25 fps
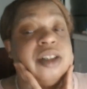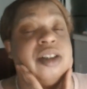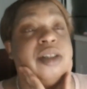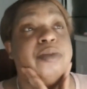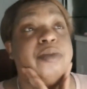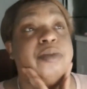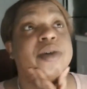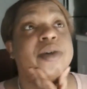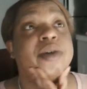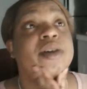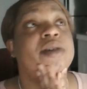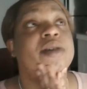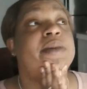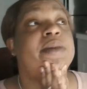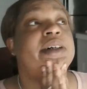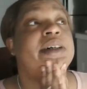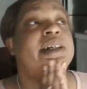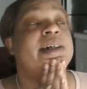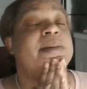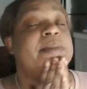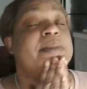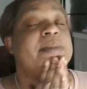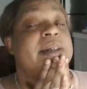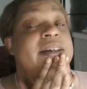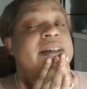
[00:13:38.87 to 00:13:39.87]
broke them
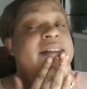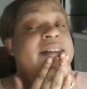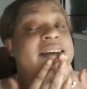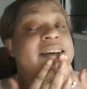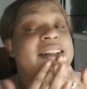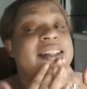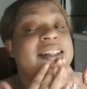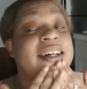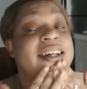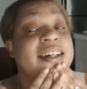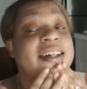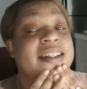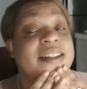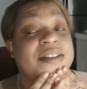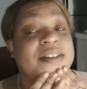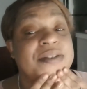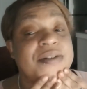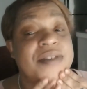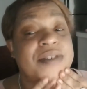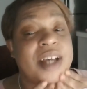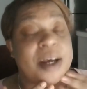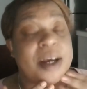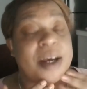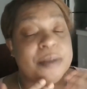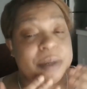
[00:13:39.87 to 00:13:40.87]
up, and that's how the
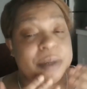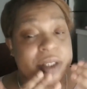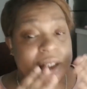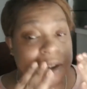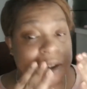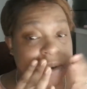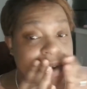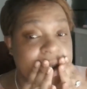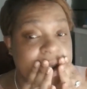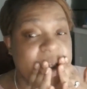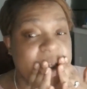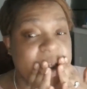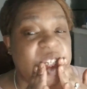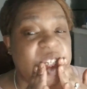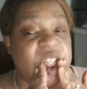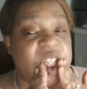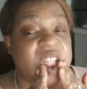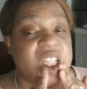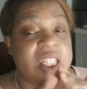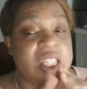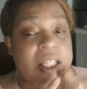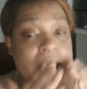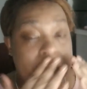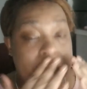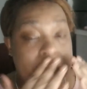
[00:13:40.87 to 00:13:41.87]
episode ended.